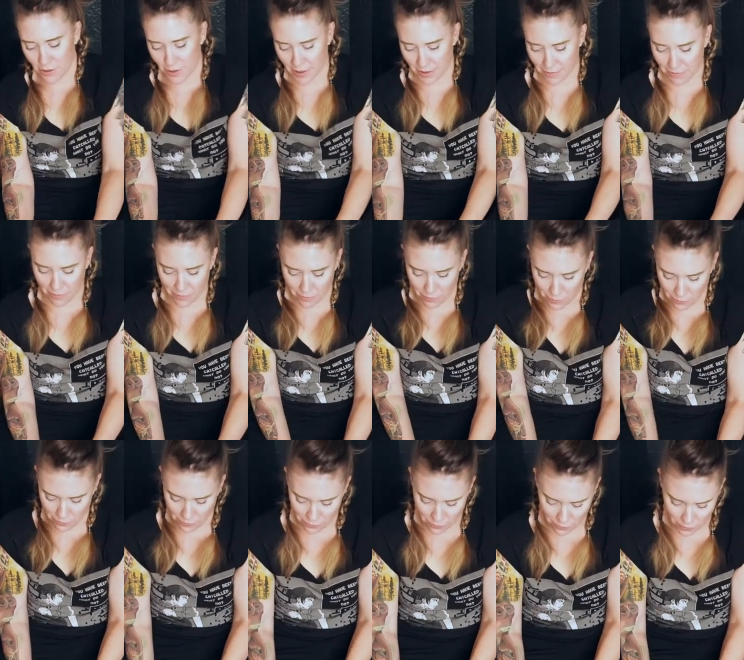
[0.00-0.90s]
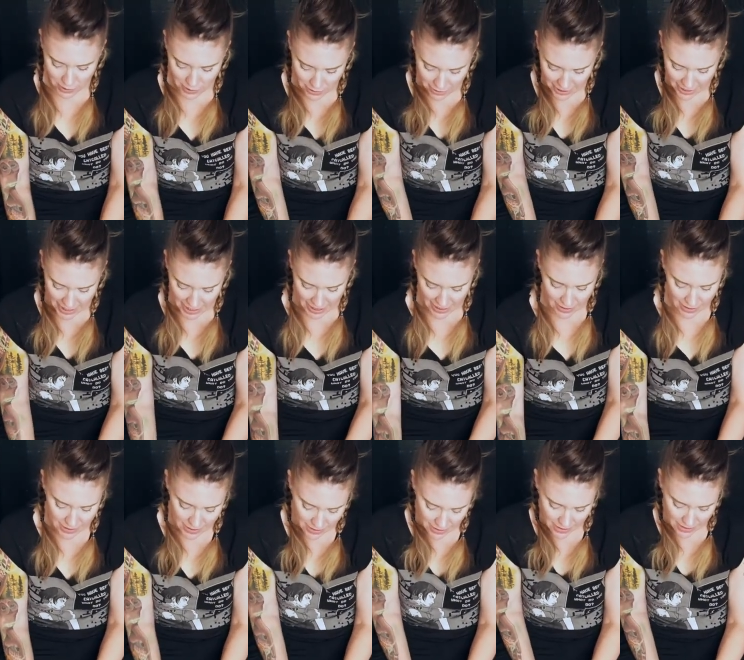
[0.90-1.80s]
it with your
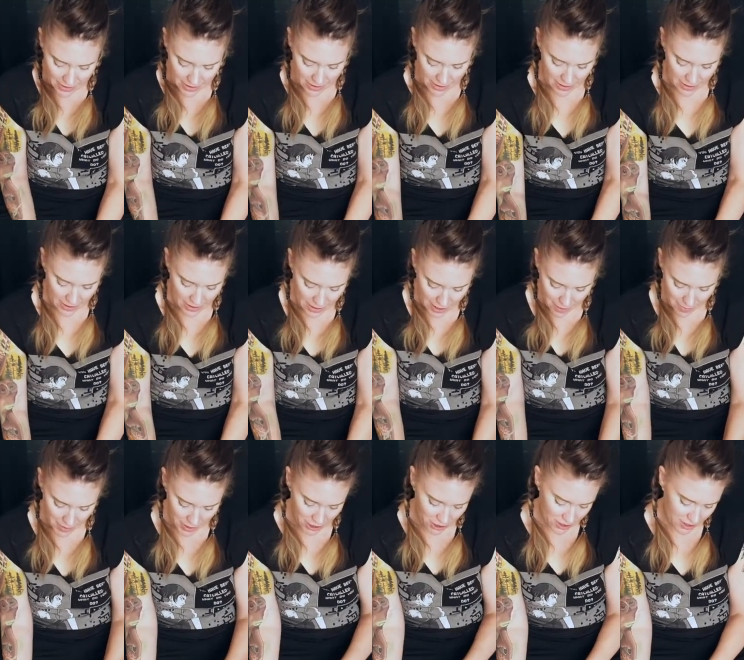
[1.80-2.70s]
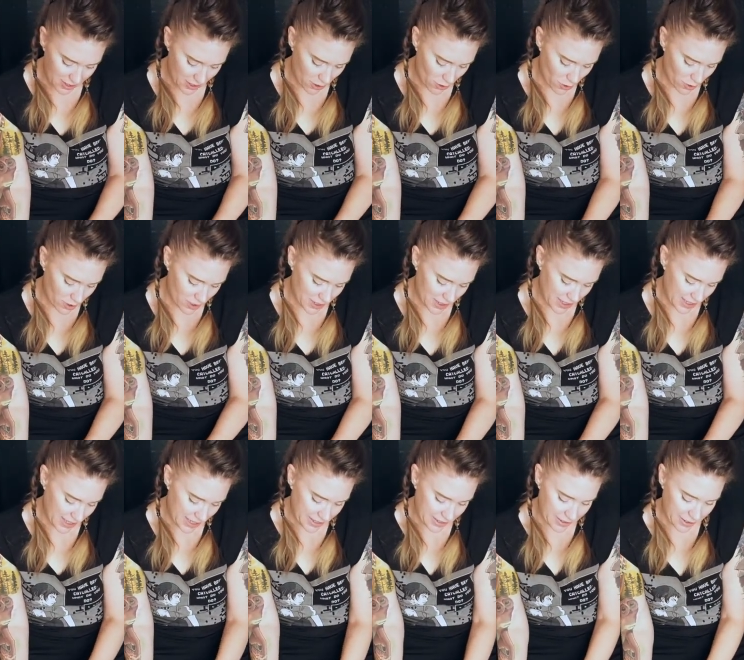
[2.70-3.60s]
hands. I'm actually holding
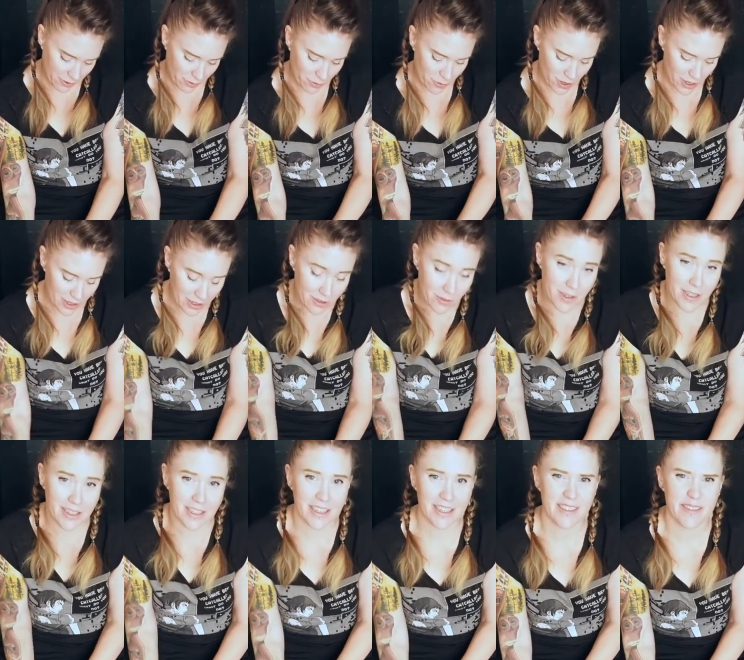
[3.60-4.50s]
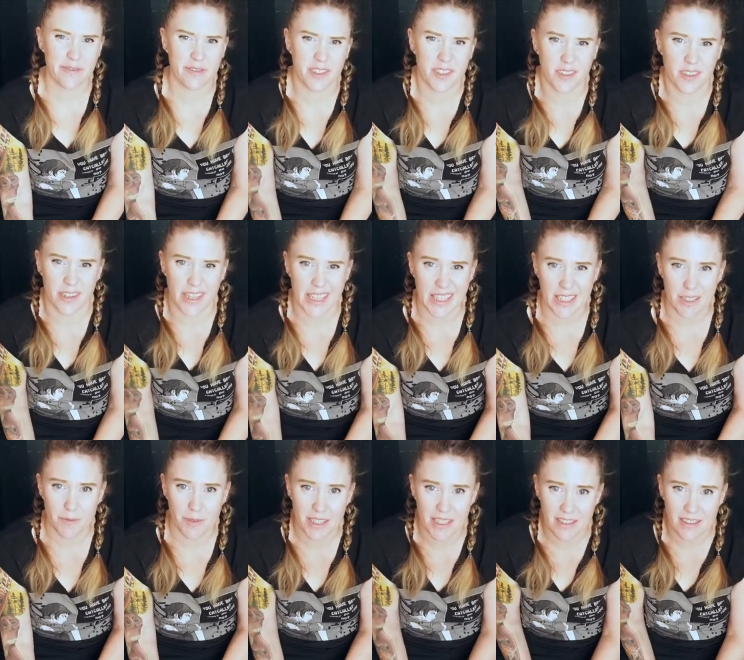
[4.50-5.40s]
here while doing this. It feels great to
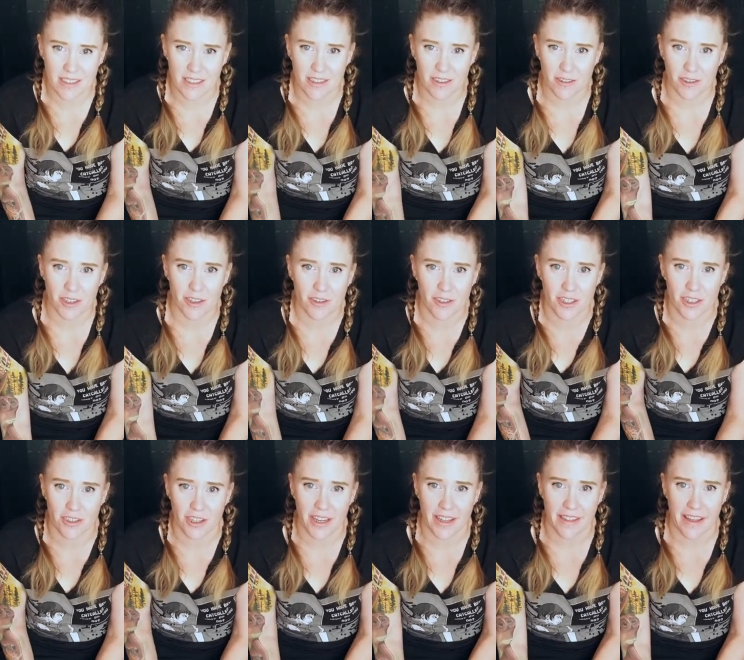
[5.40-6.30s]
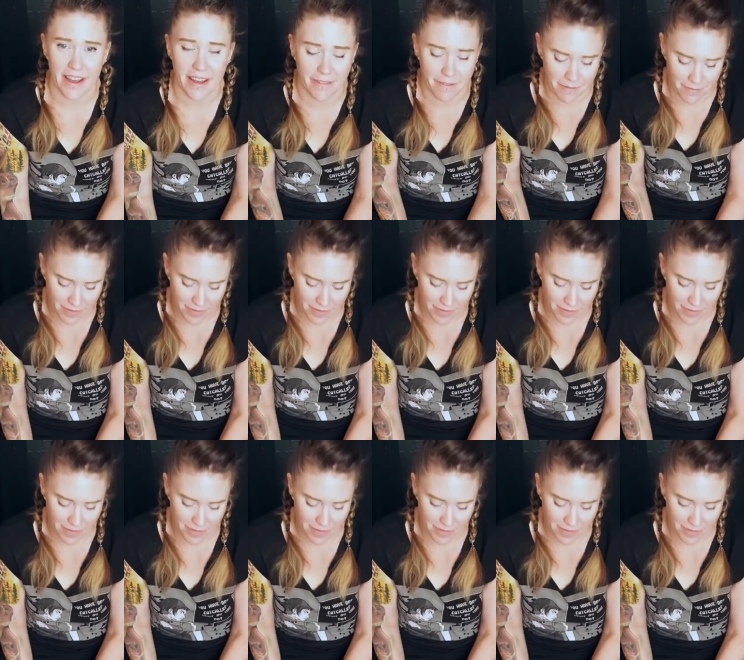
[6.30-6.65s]
me, so you could try that.